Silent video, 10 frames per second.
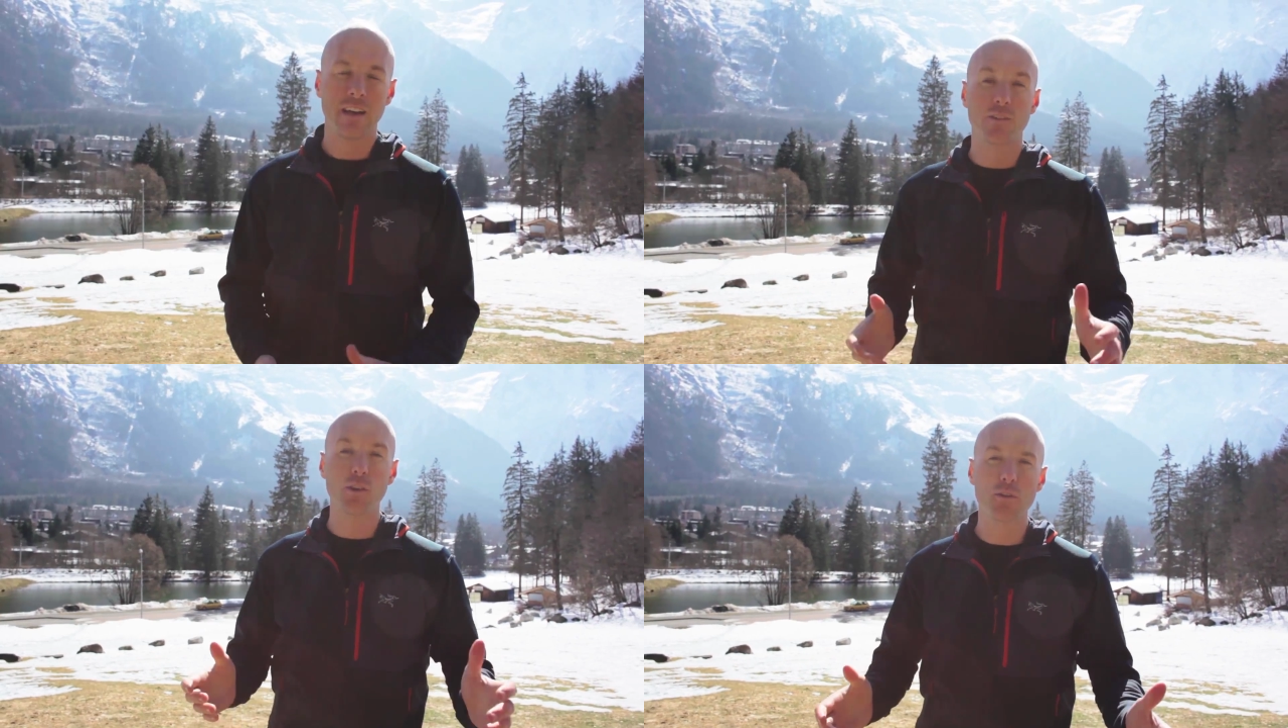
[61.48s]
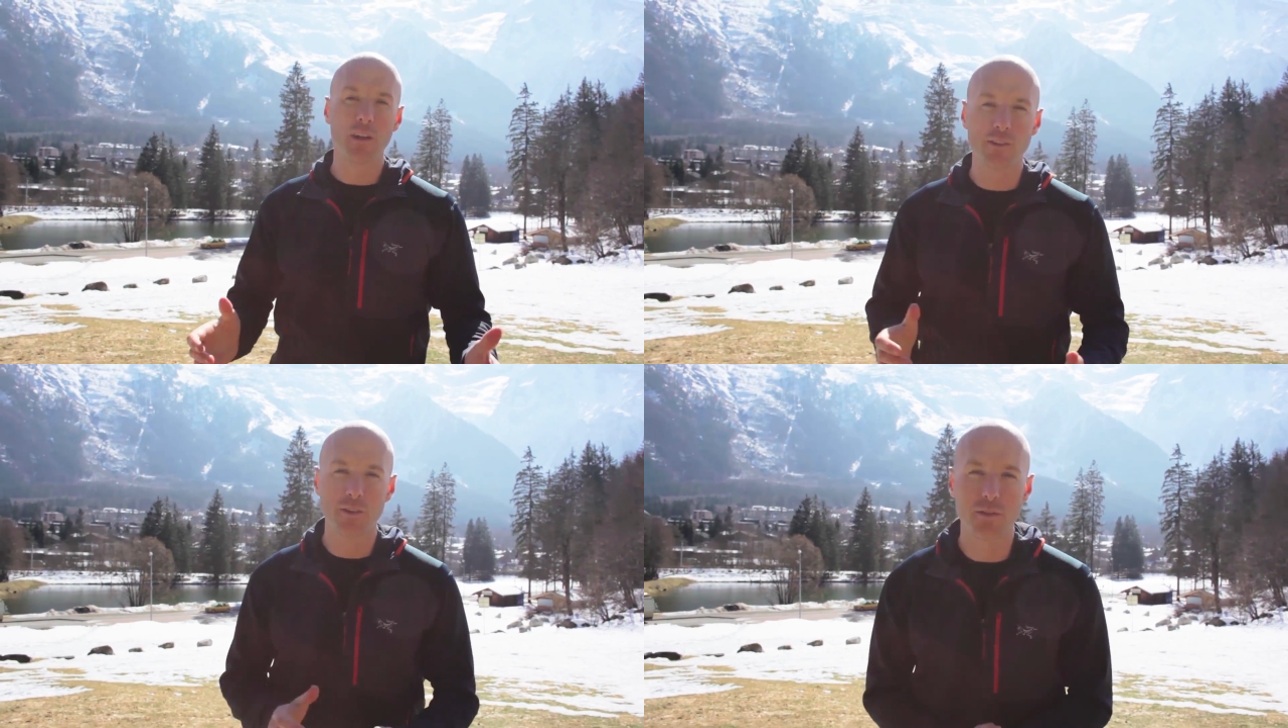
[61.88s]
In
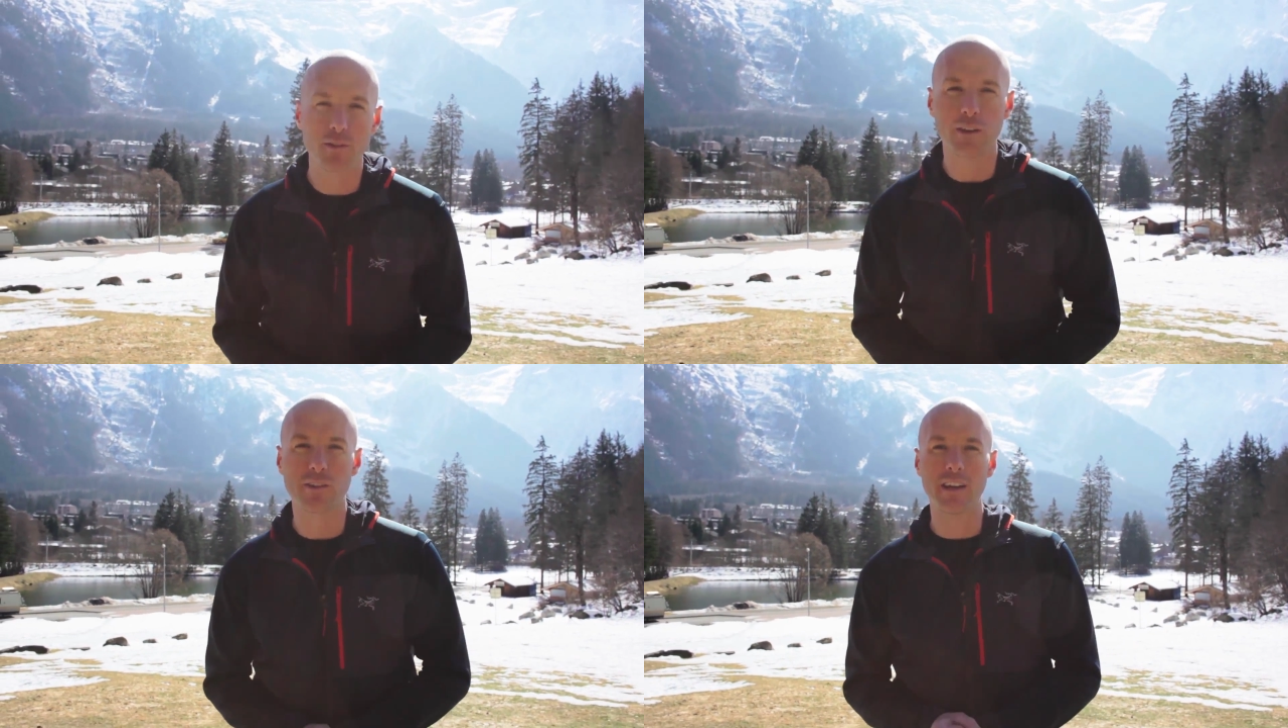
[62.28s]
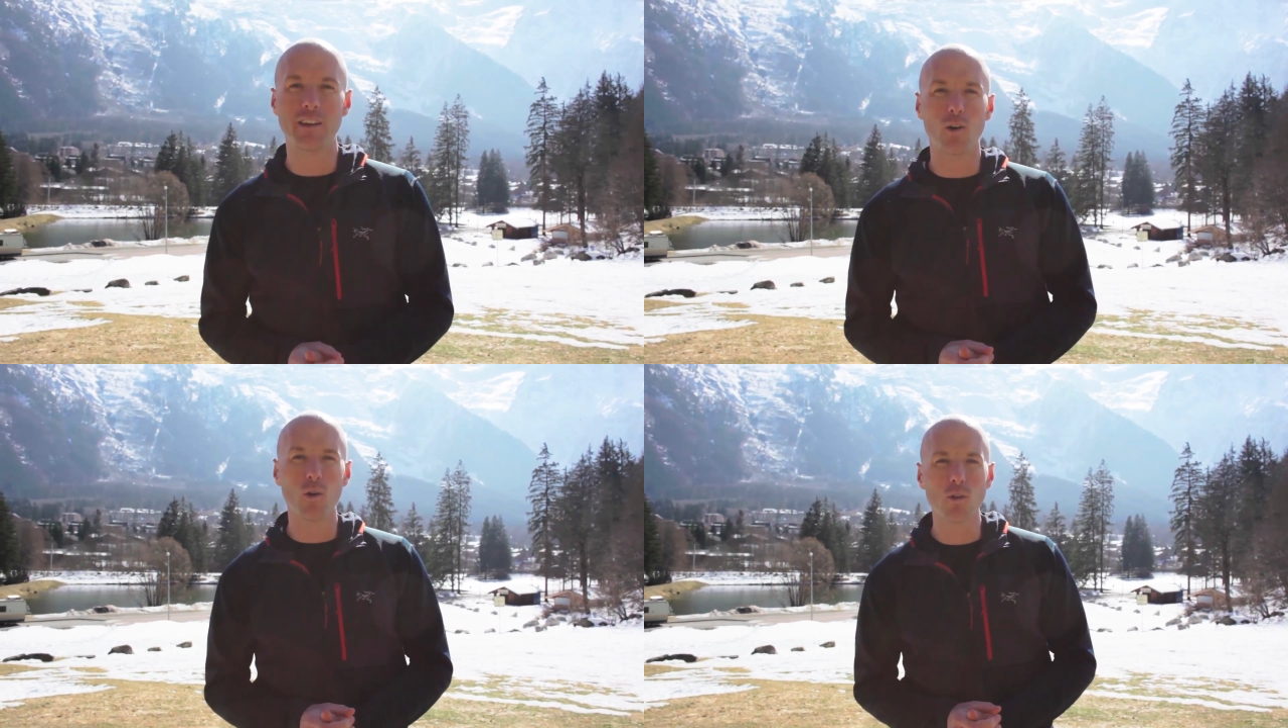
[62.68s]

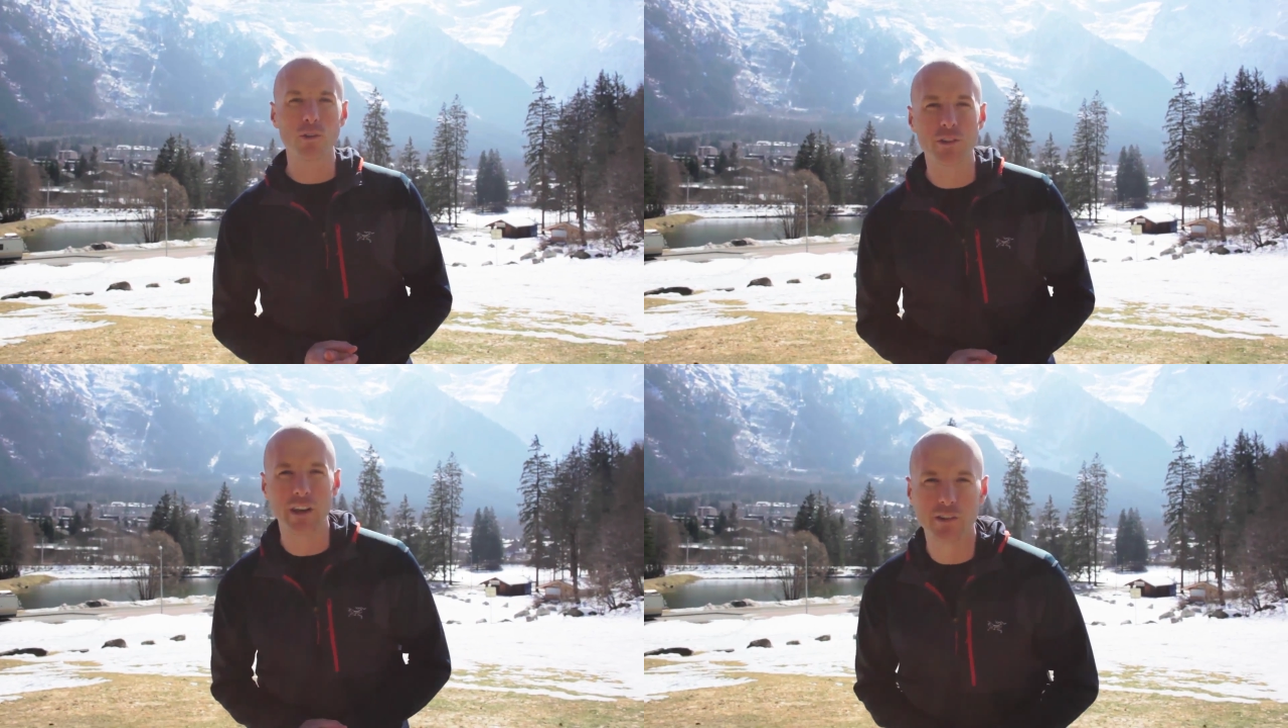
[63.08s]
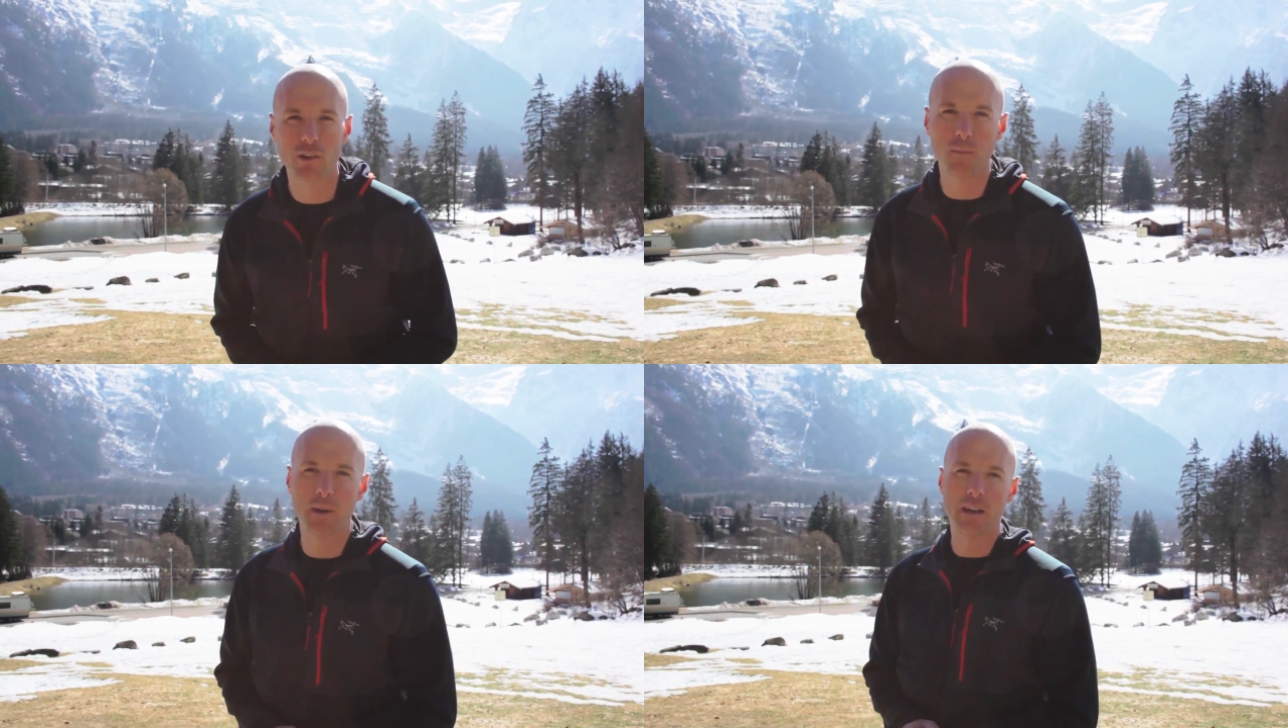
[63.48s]
2013, all 6
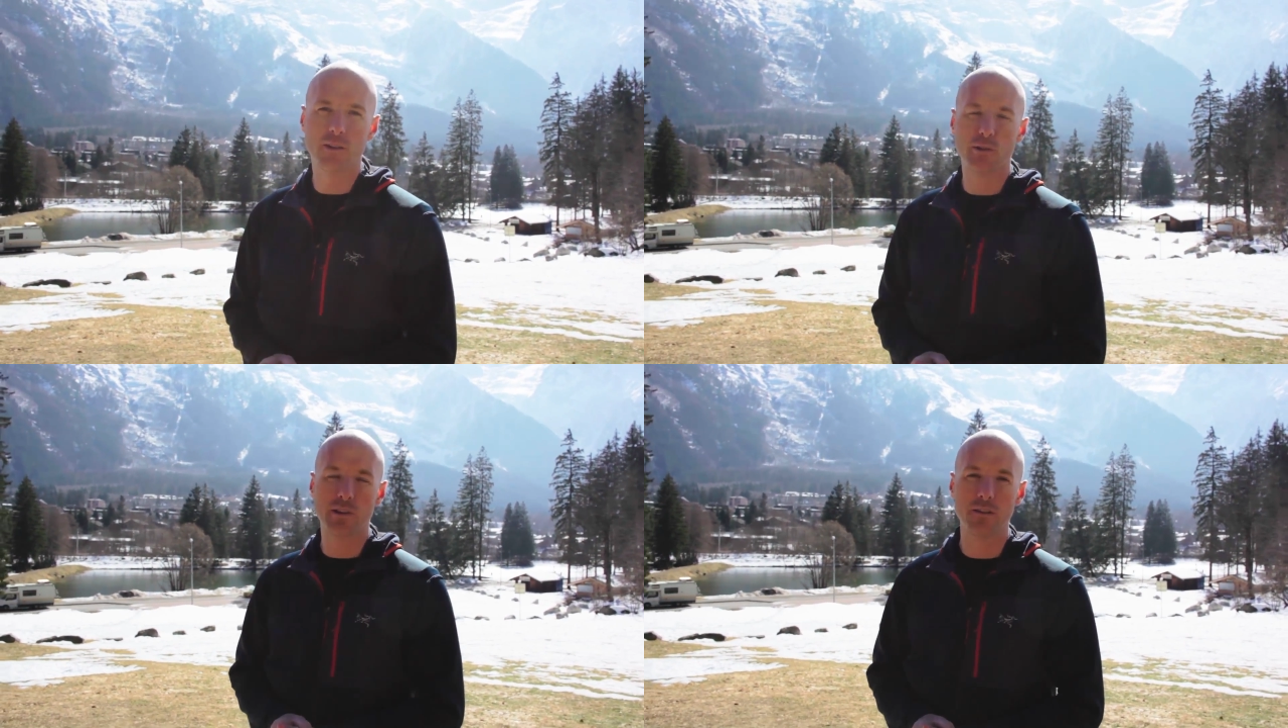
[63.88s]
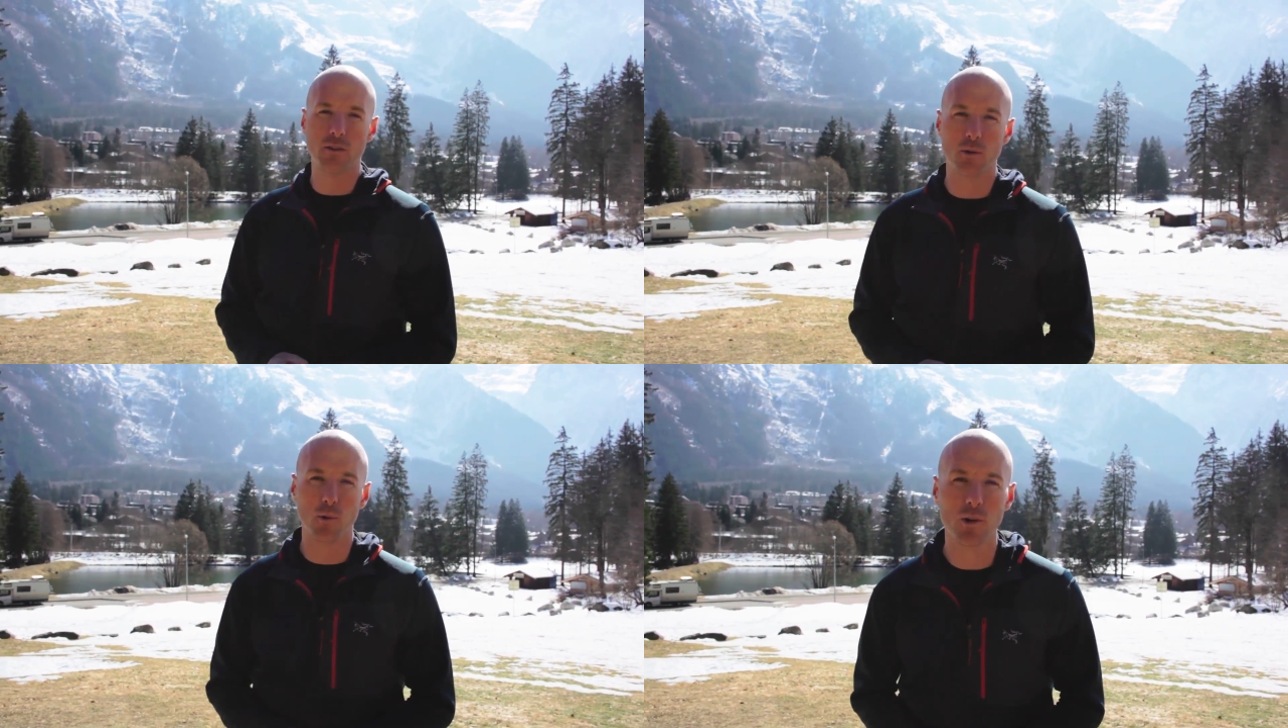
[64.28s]
nominees
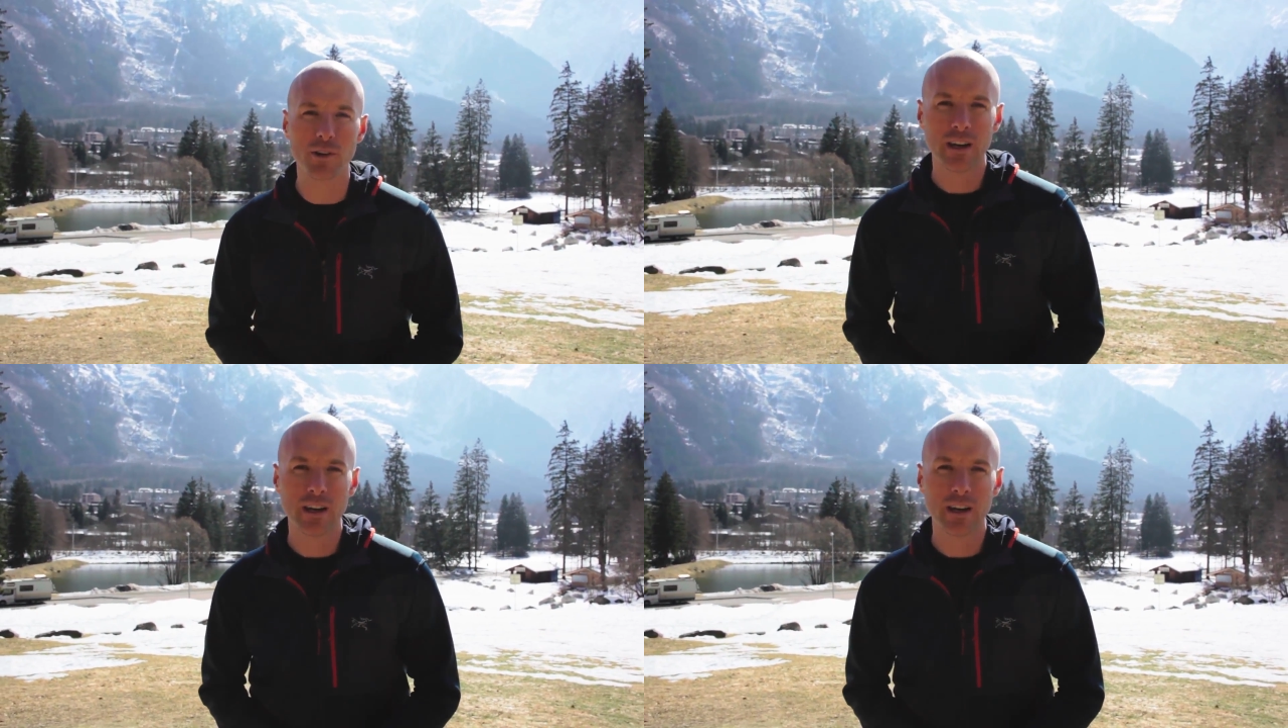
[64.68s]
received the award.